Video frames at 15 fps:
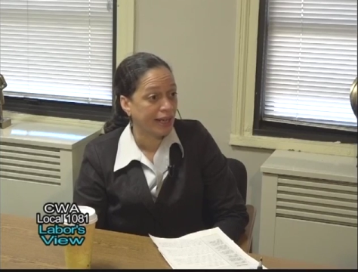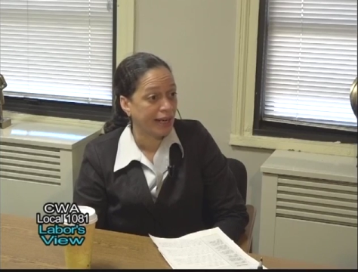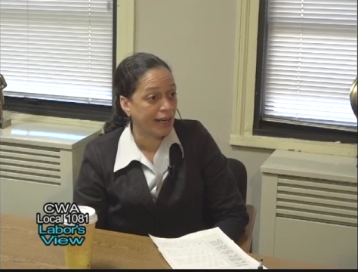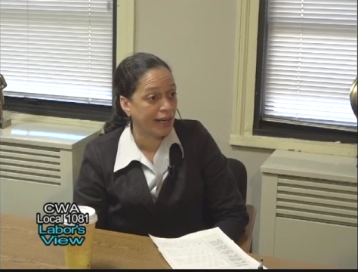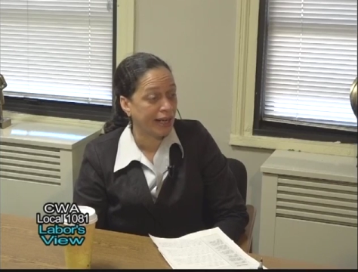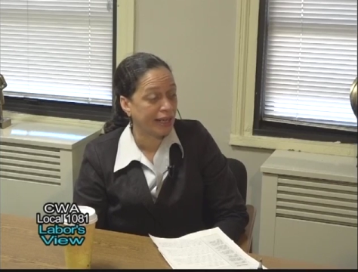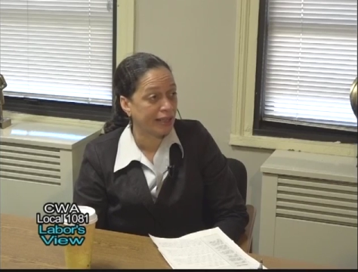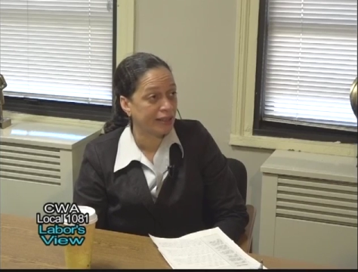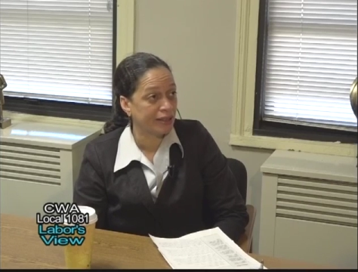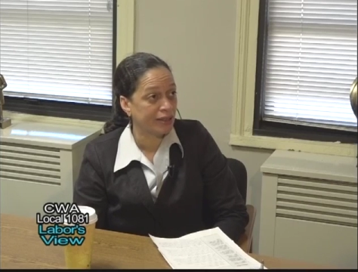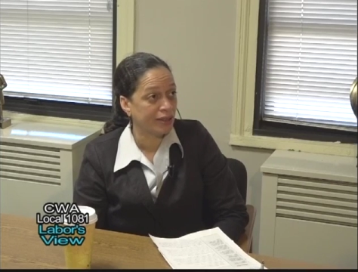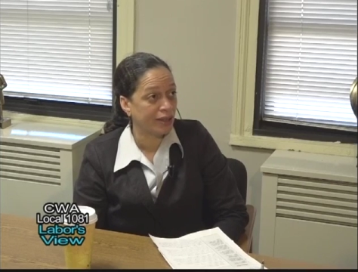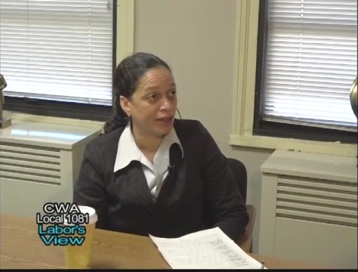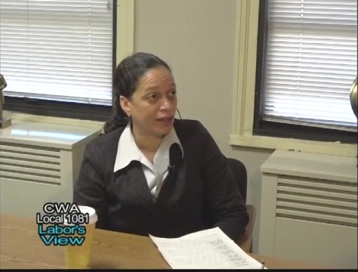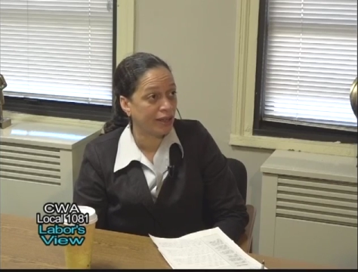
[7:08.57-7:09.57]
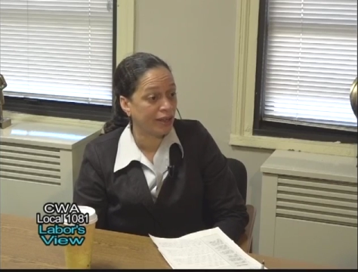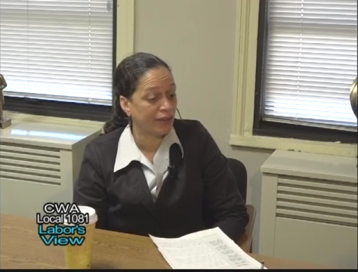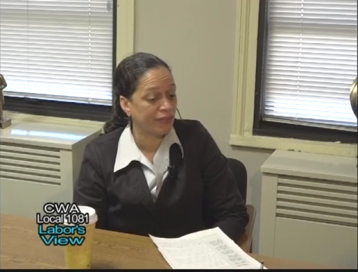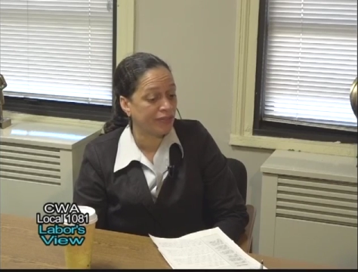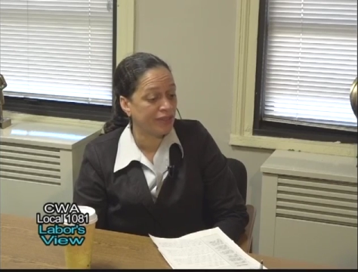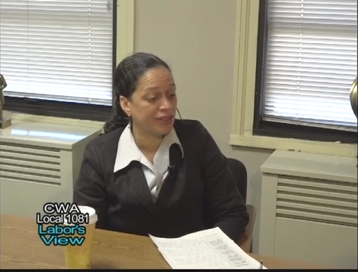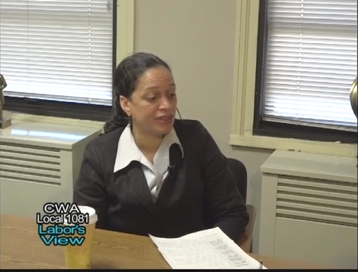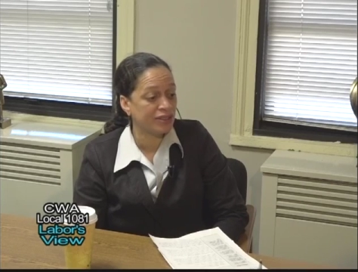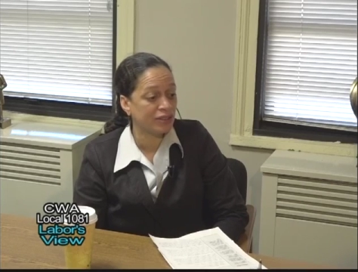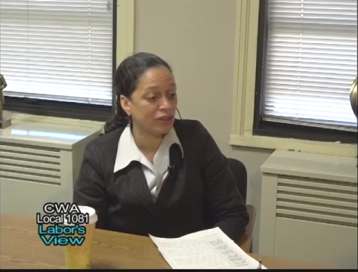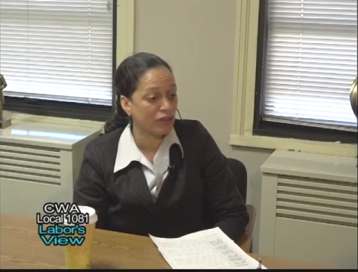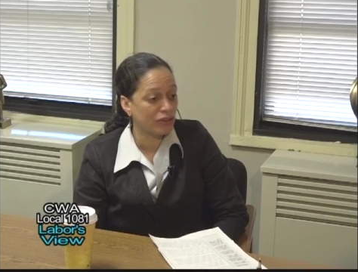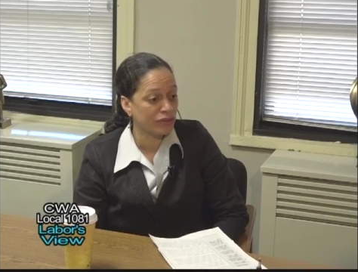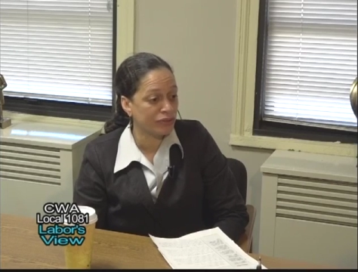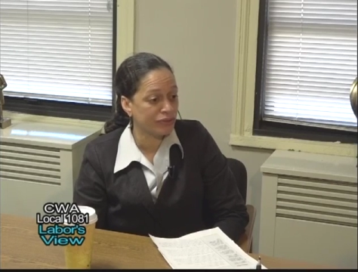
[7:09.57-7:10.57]
And these
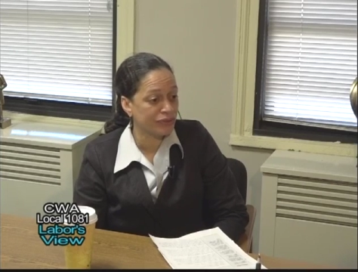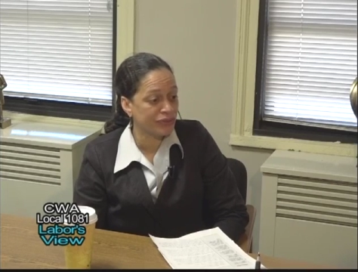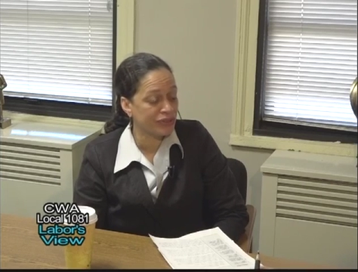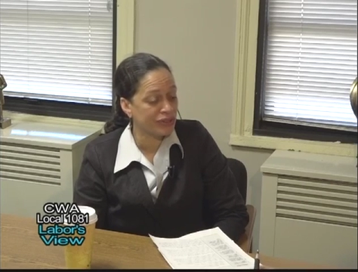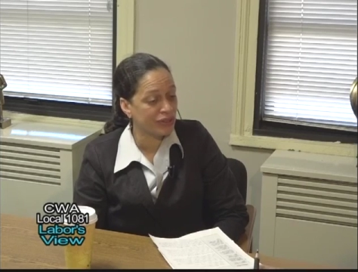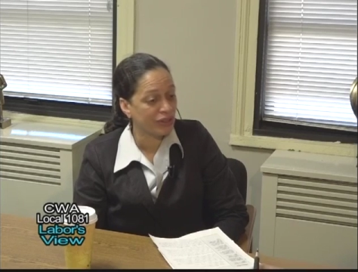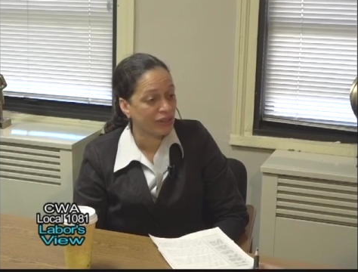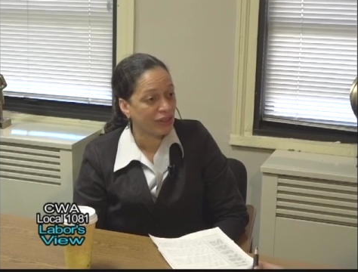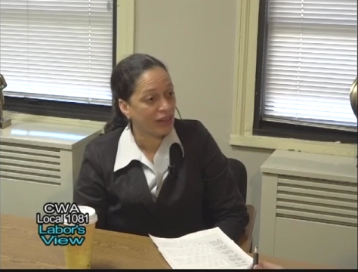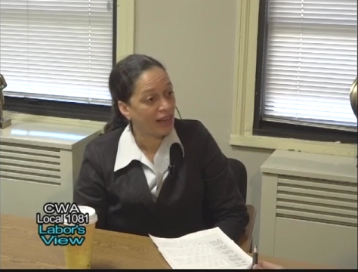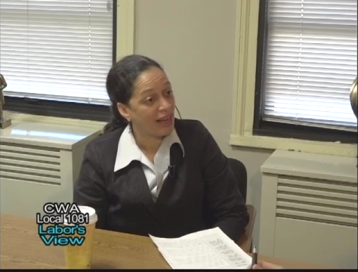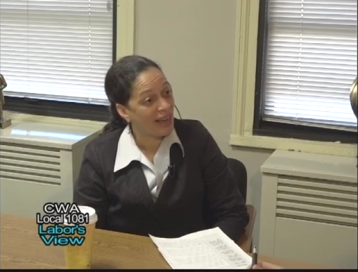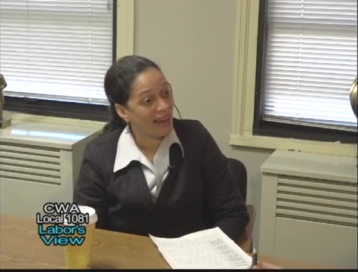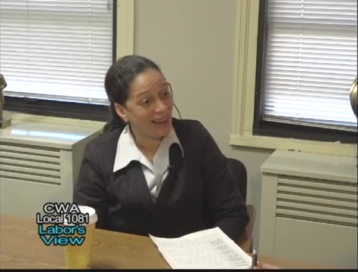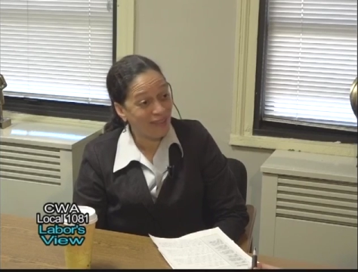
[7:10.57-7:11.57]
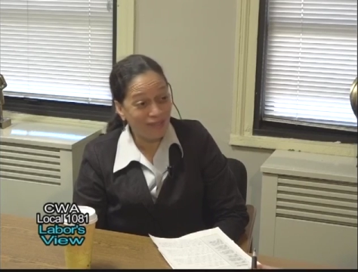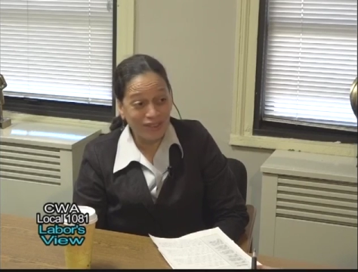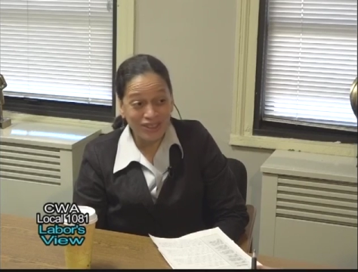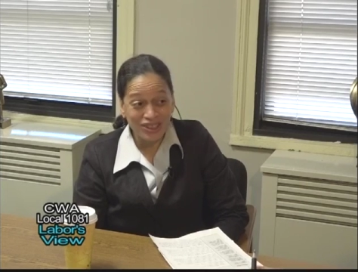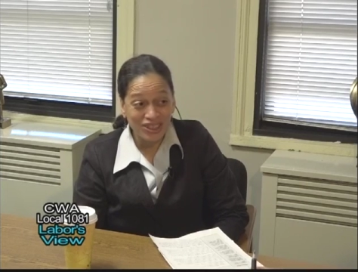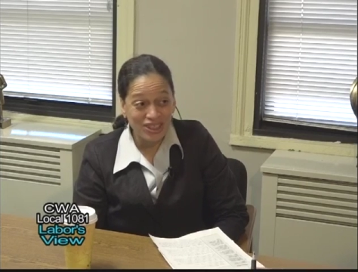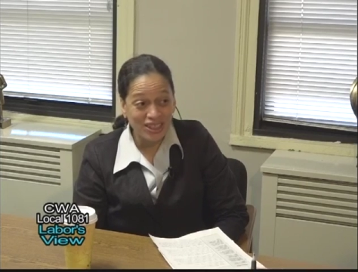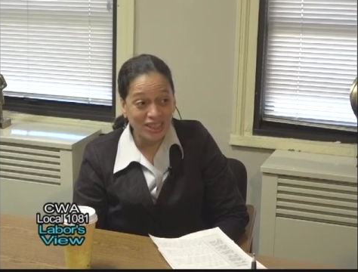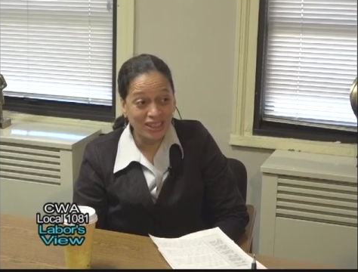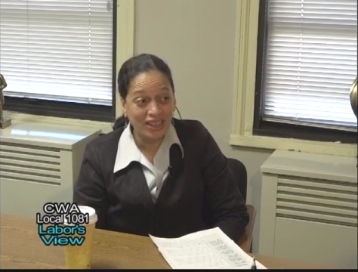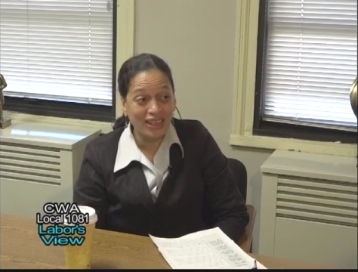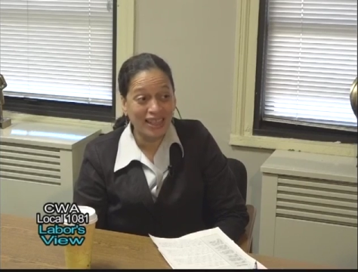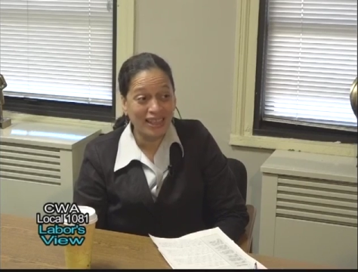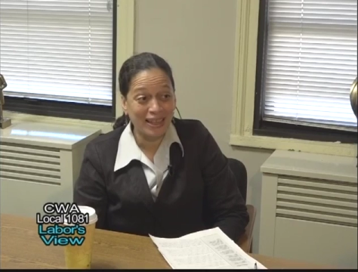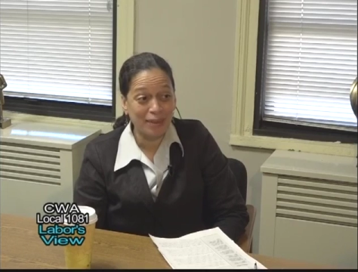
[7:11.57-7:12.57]
loans average
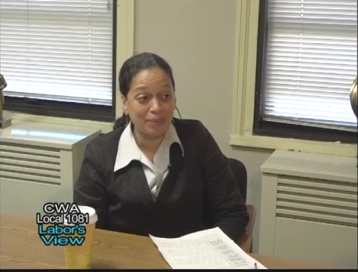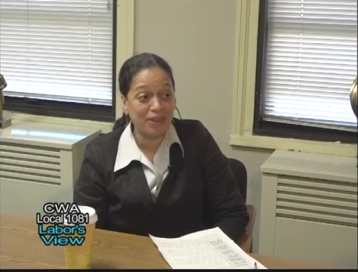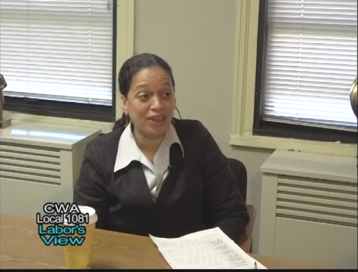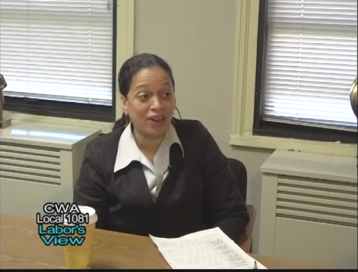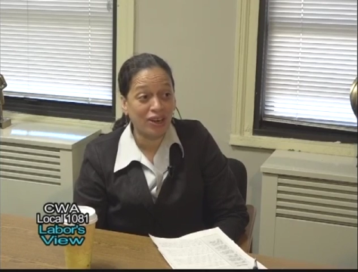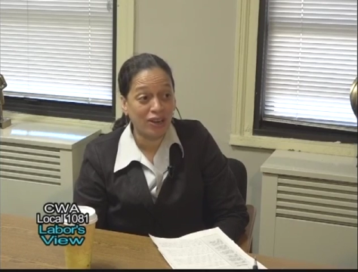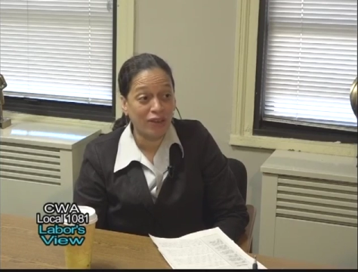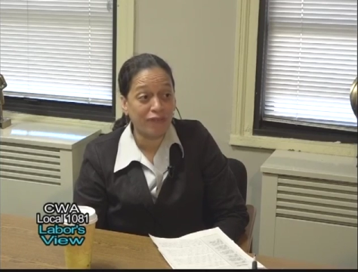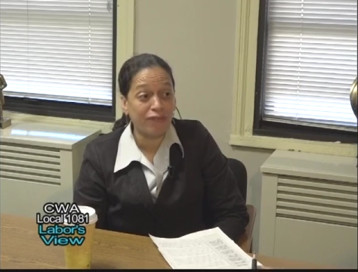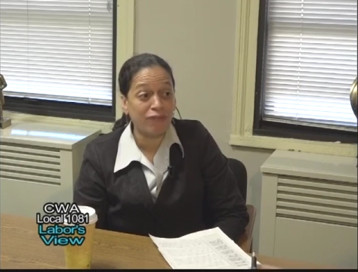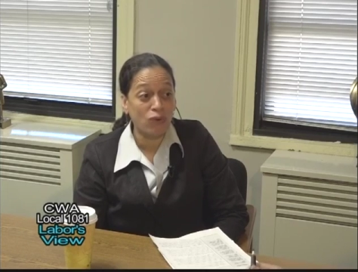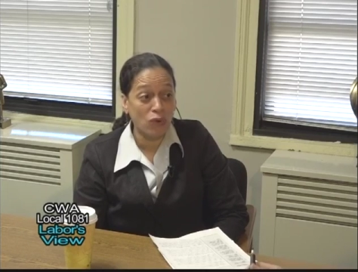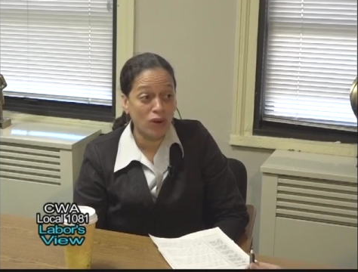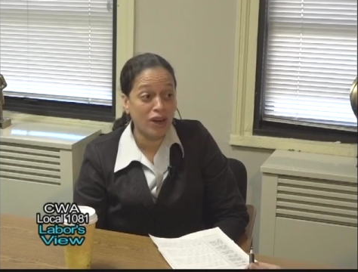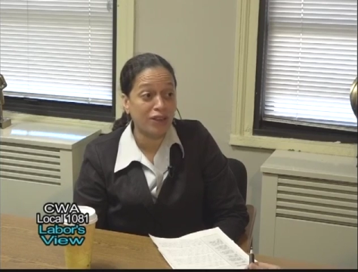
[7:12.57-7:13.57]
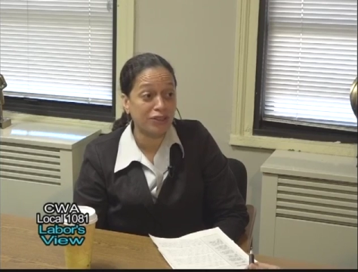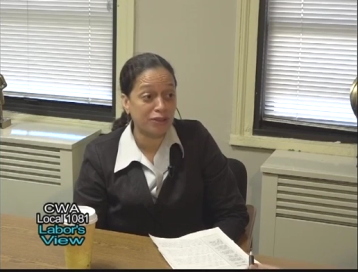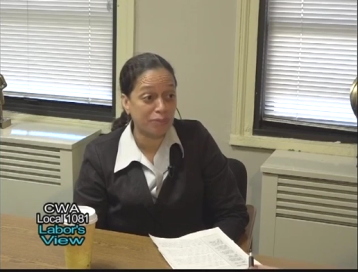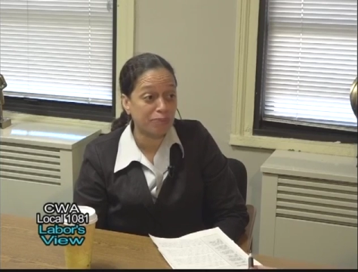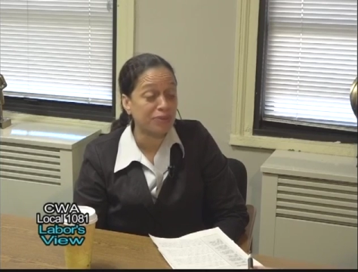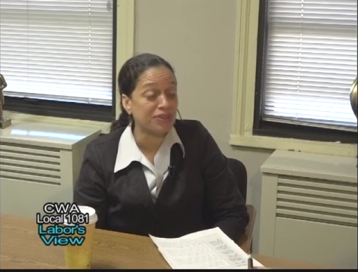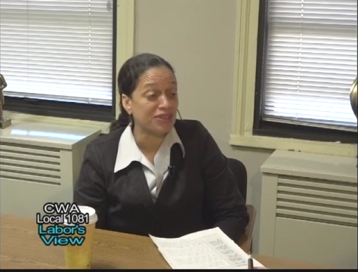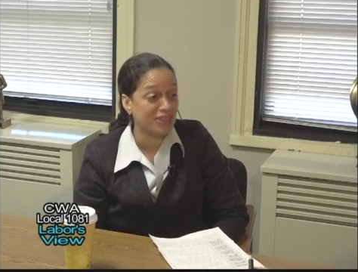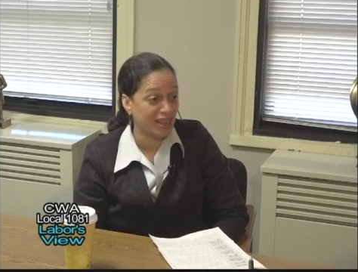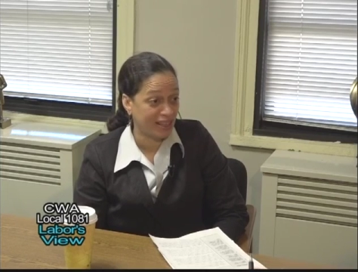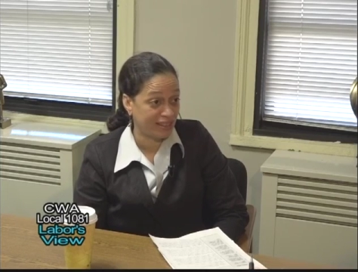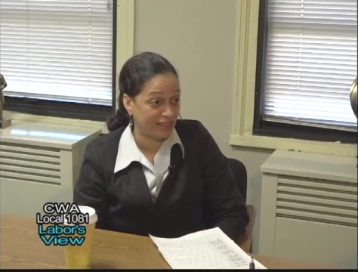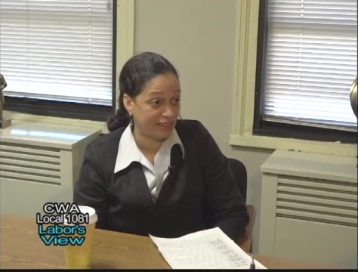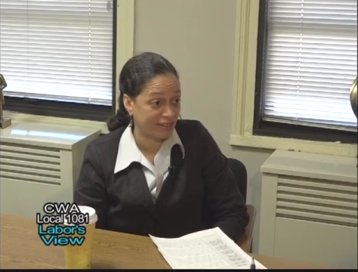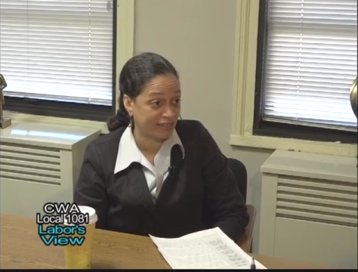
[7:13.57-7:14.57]
an APR of
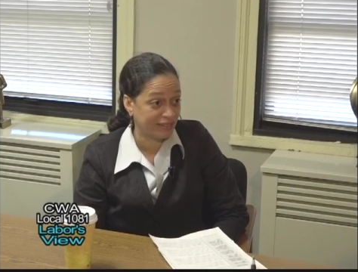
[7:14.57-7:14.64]
400%.